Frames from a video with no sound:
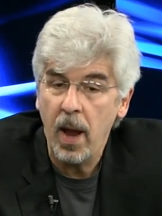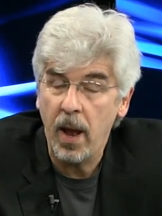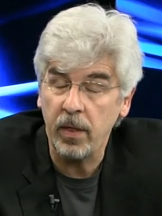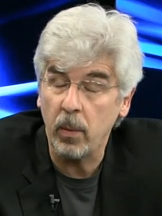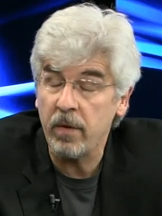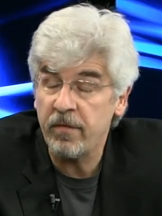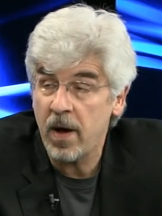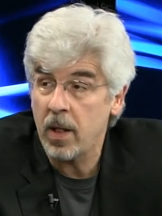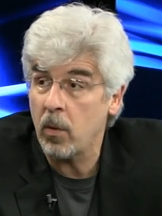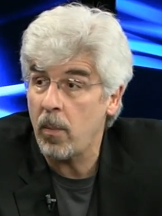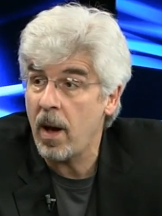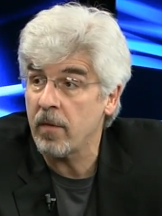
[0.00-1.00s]
and then we
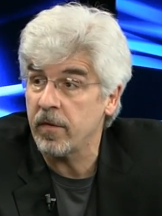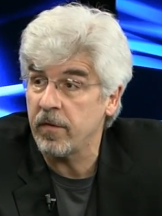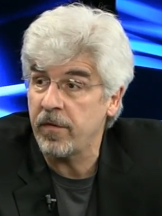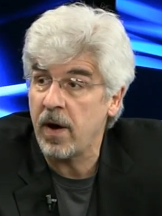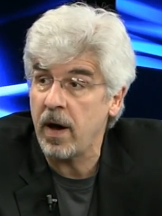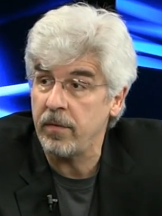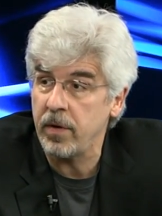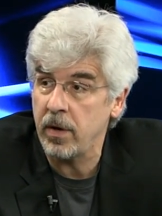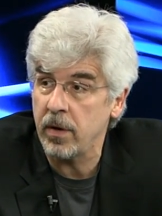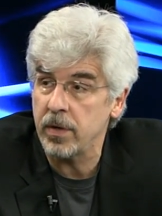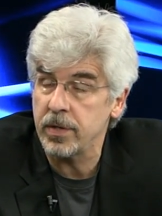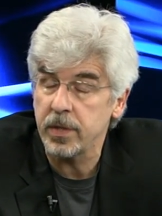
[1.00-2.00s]
follow them out for five
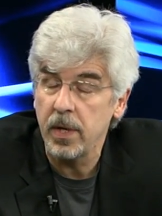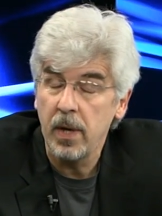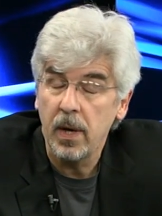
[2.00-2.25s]
years